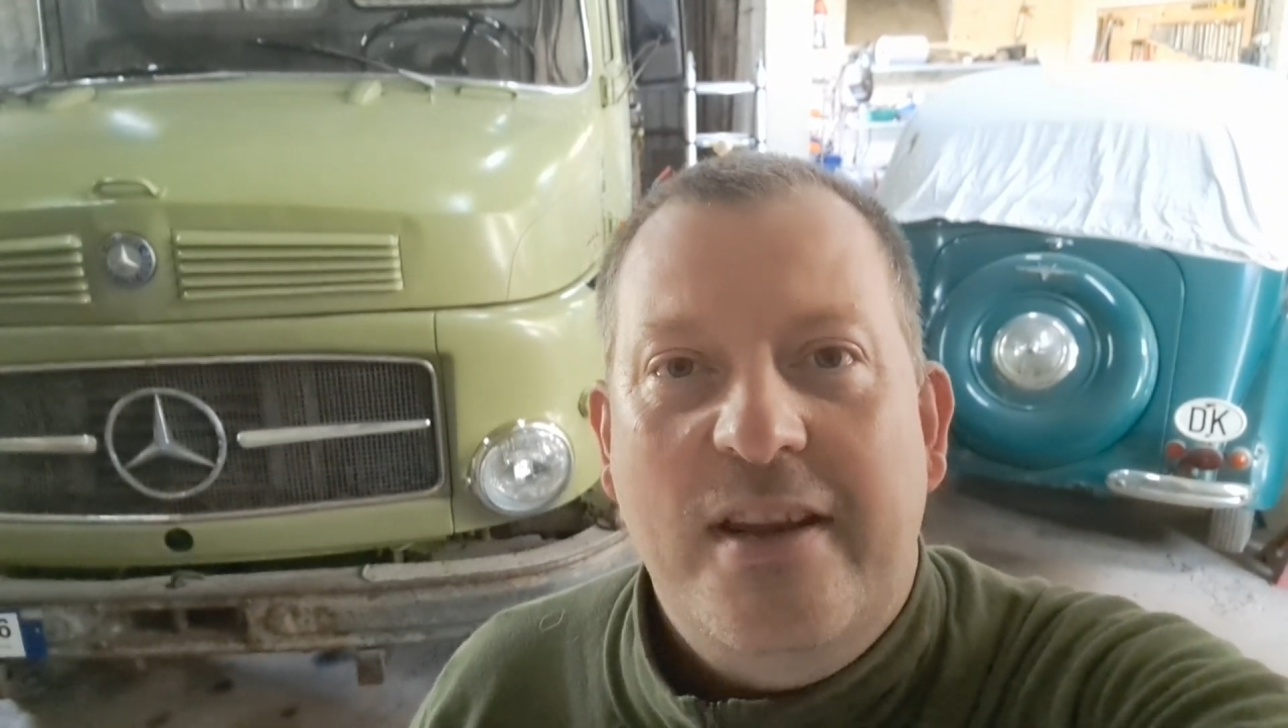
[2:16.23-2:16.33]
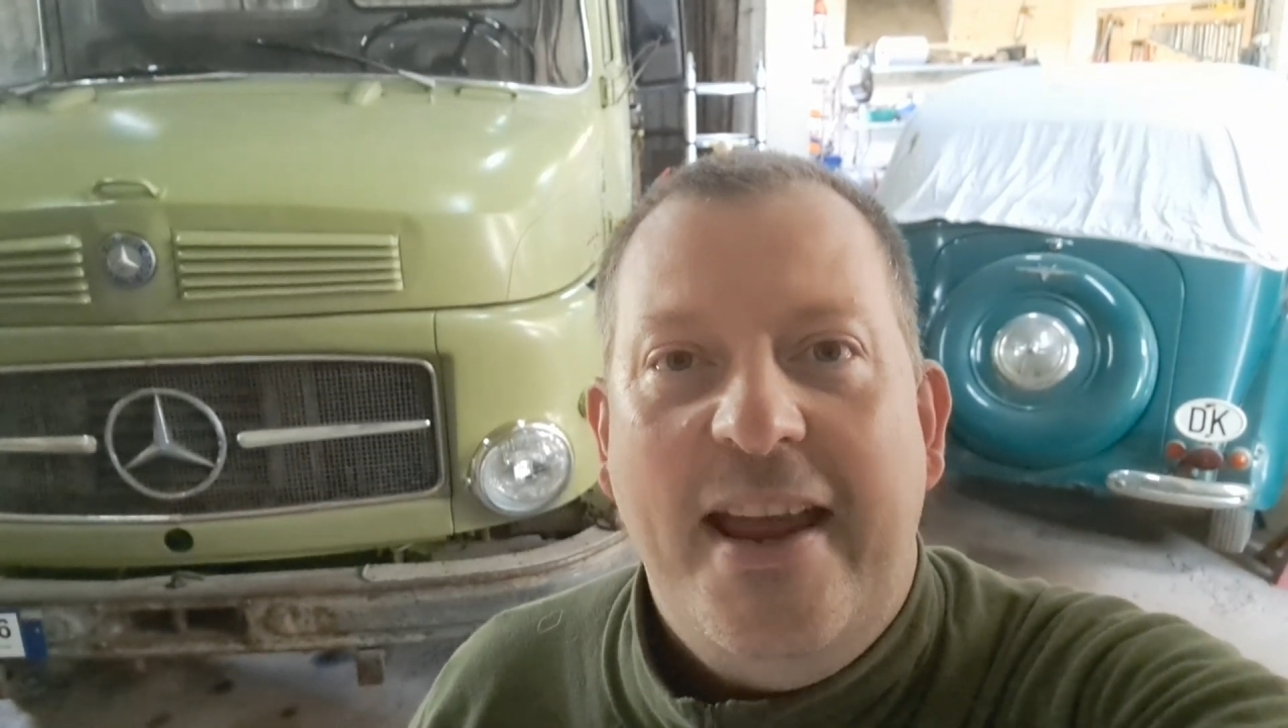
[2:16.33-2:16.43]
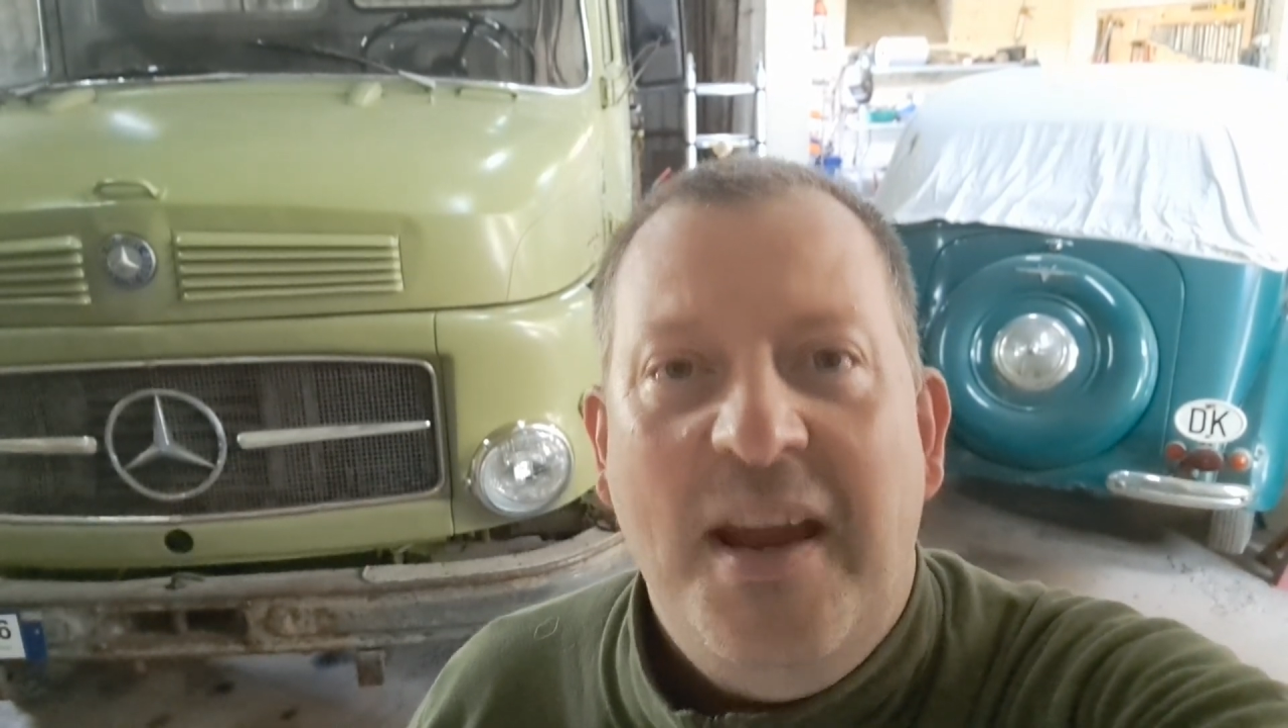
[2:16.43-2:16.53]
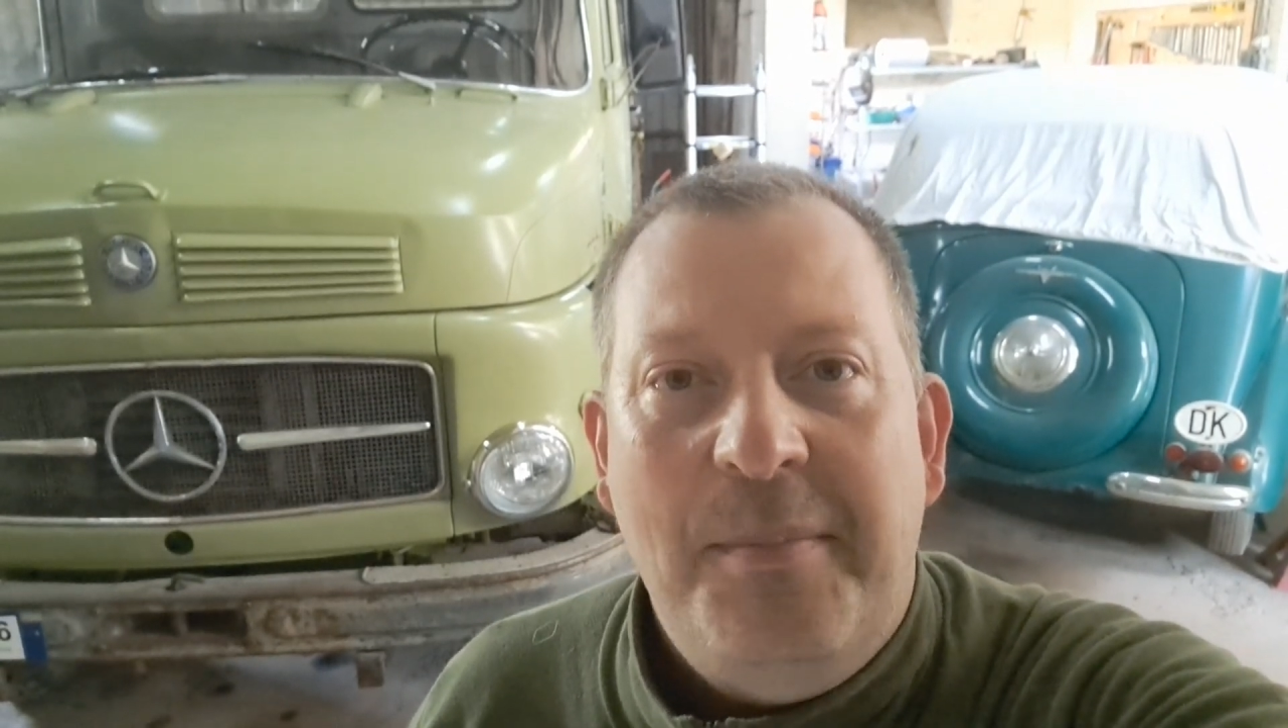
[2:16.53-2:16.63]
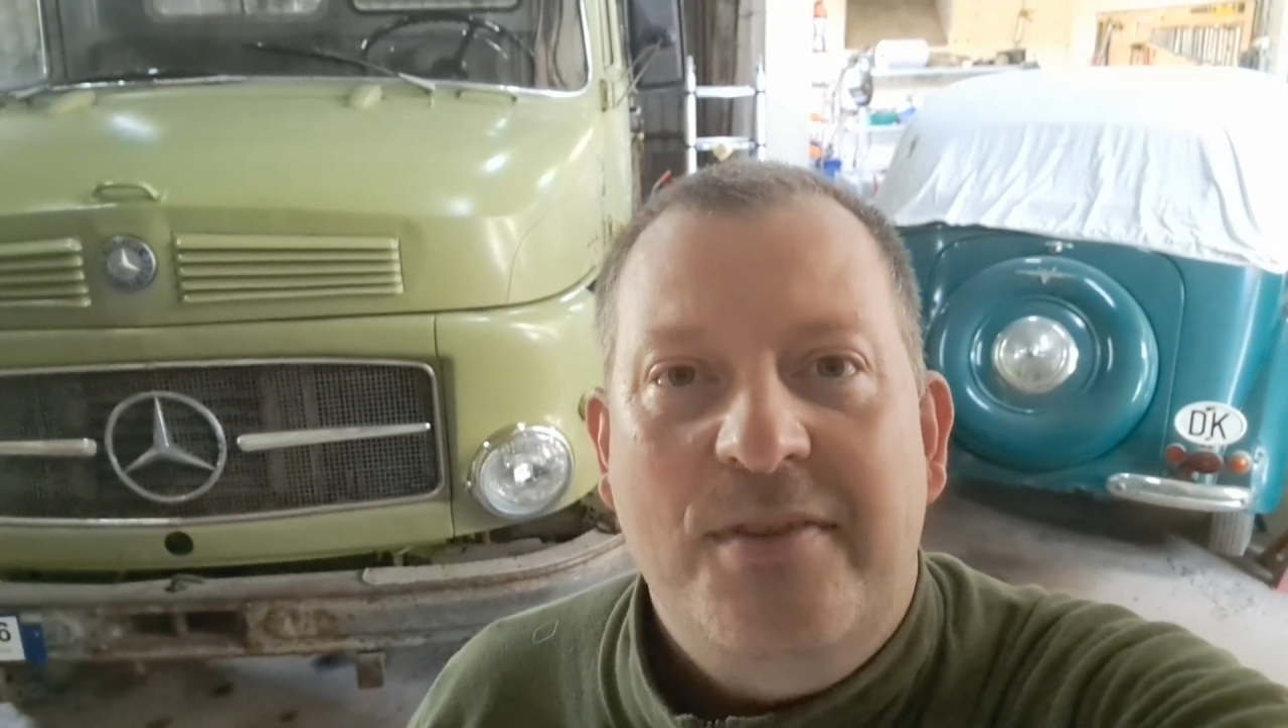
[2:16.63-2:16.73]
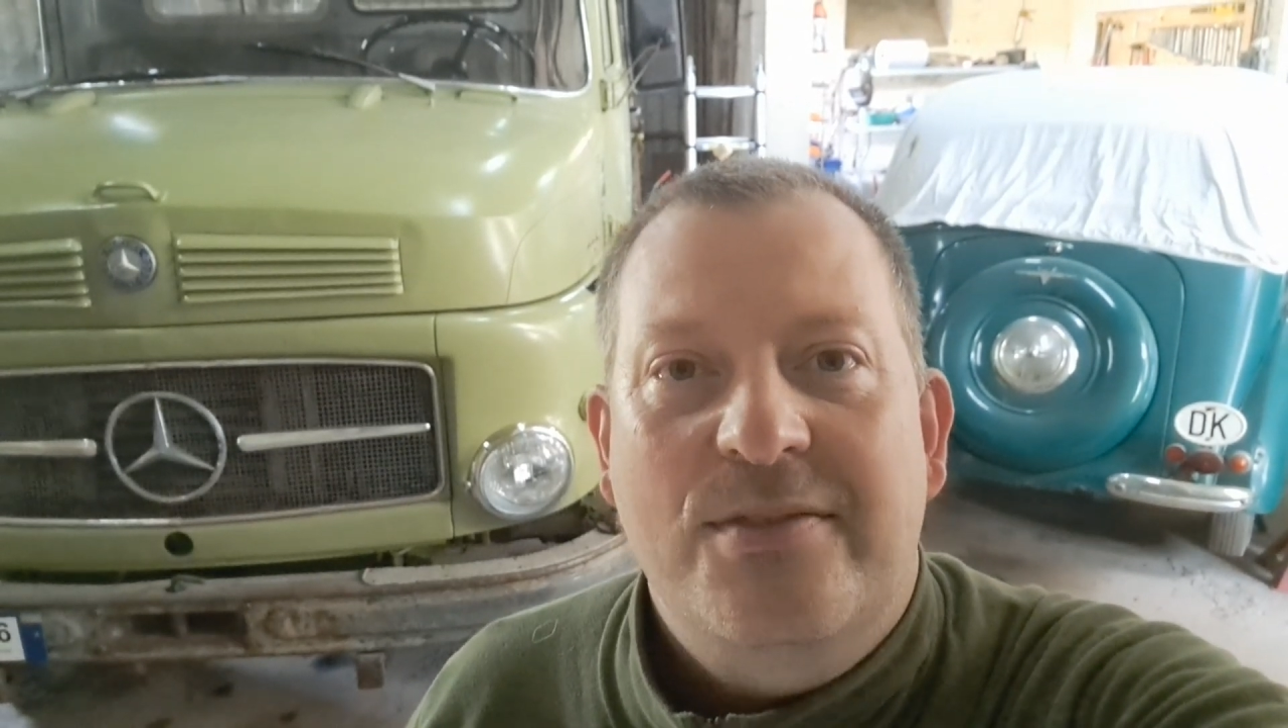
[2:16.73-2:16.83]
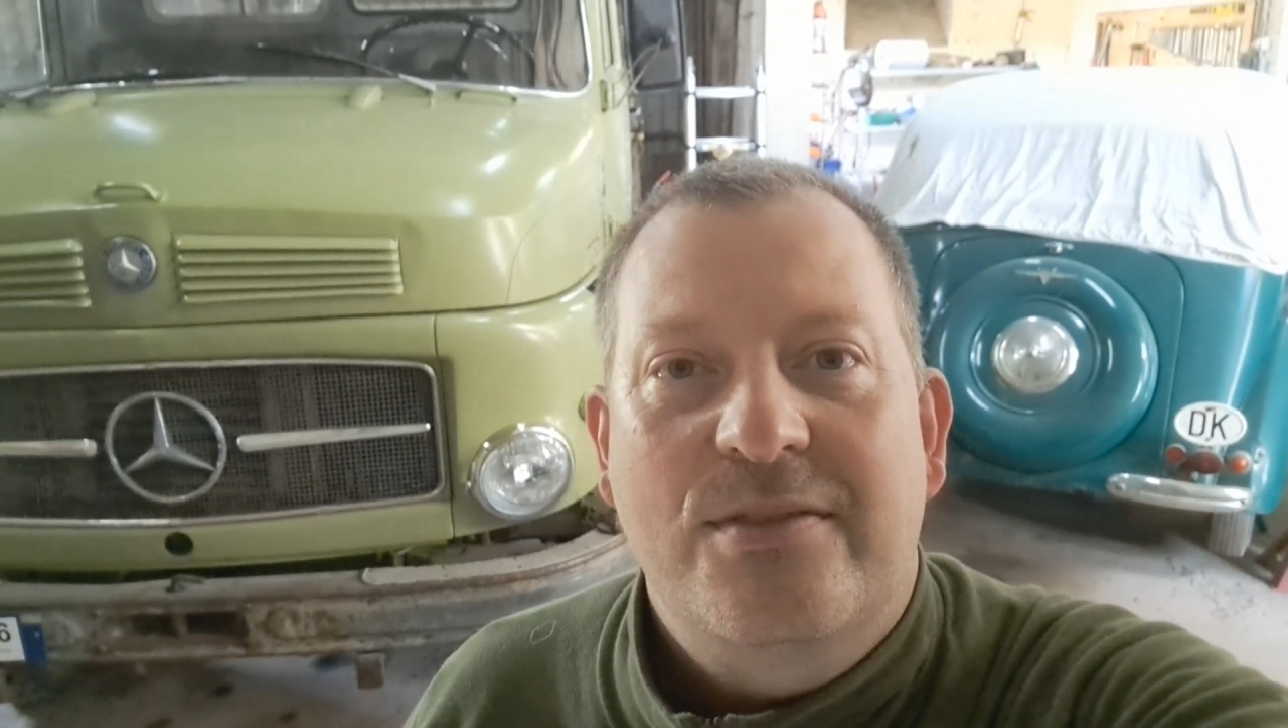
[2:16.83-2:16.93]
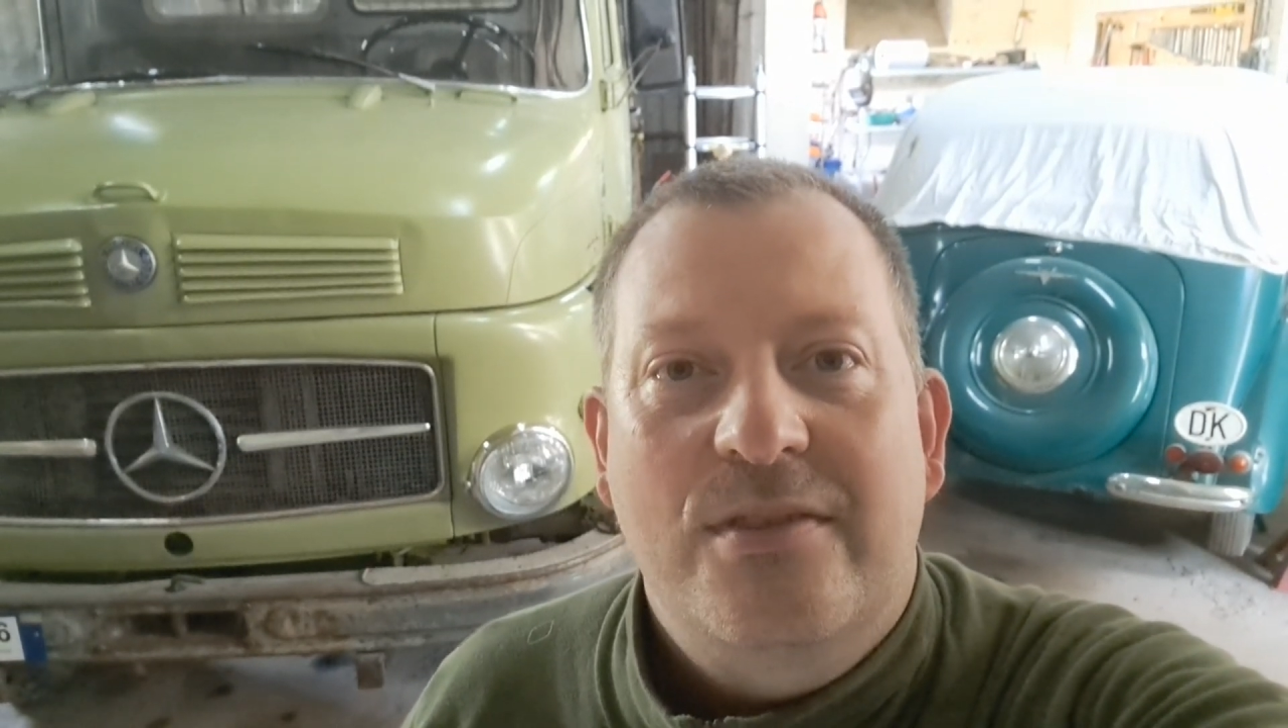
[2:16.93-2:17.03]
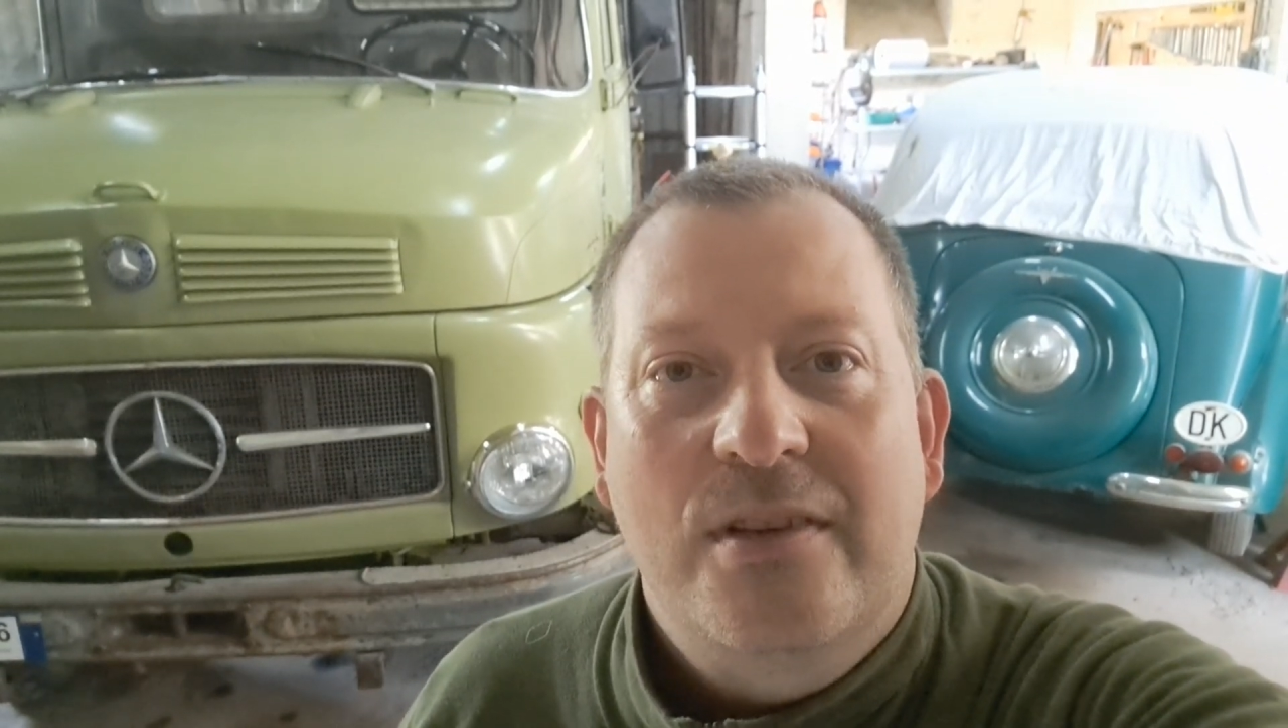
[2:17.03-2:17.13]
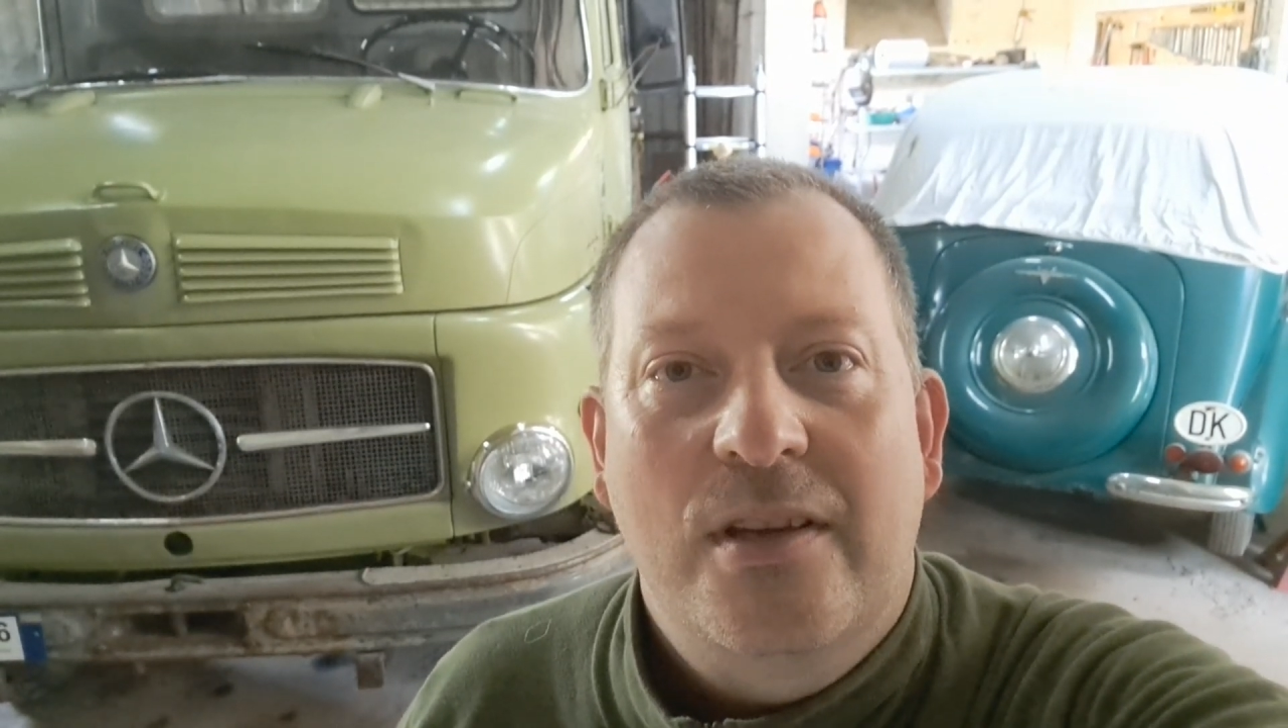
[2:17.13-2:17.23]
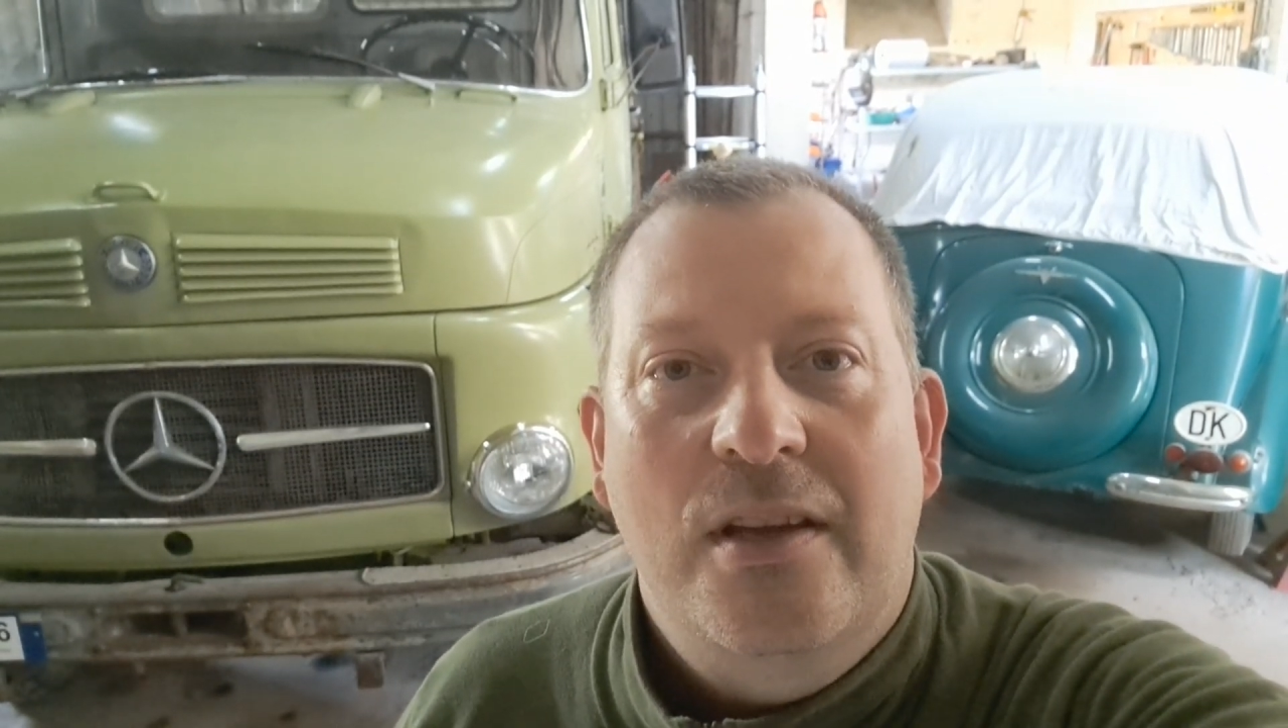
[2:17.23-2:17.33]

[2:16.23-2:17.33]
happens